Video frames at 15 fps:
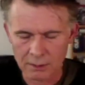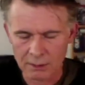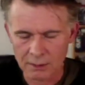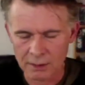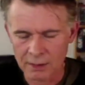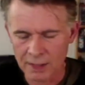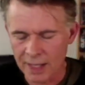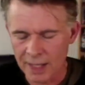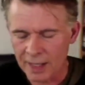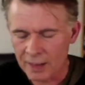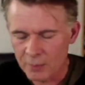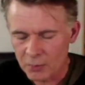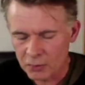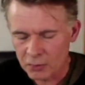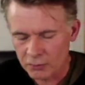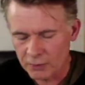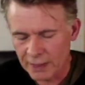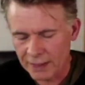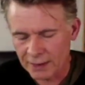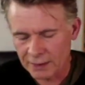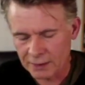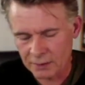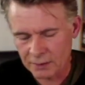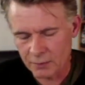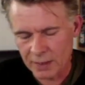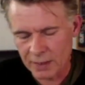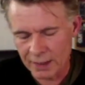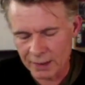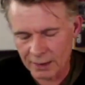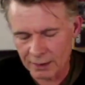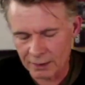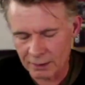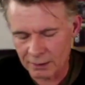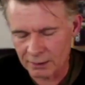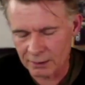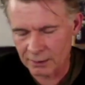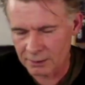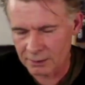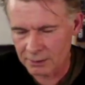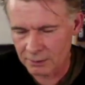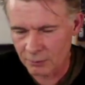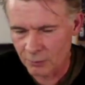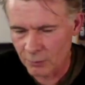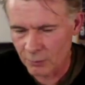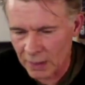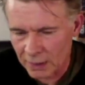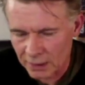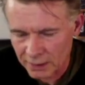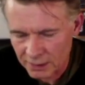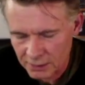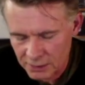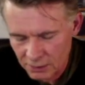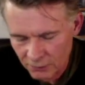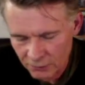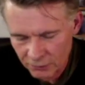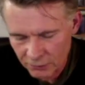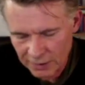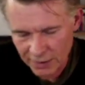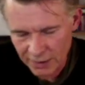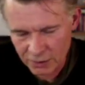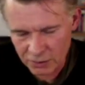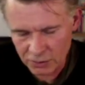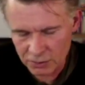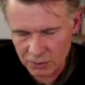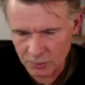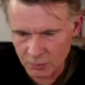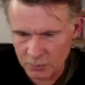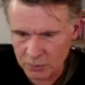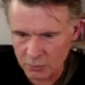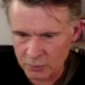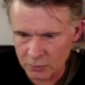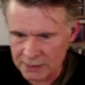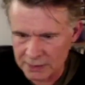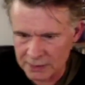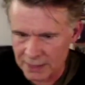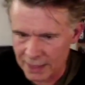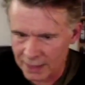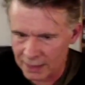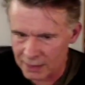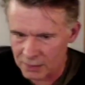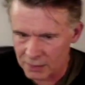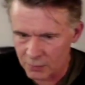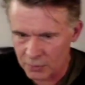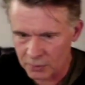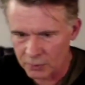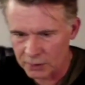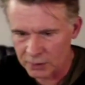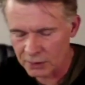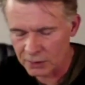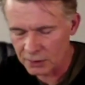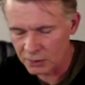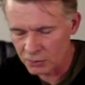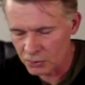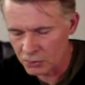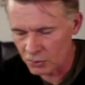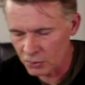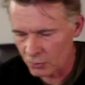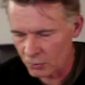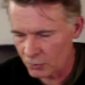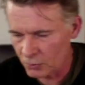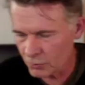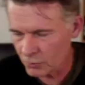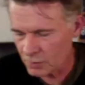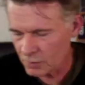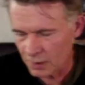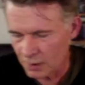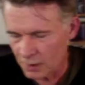And I am created by these millions of relationships between cells, between tissues,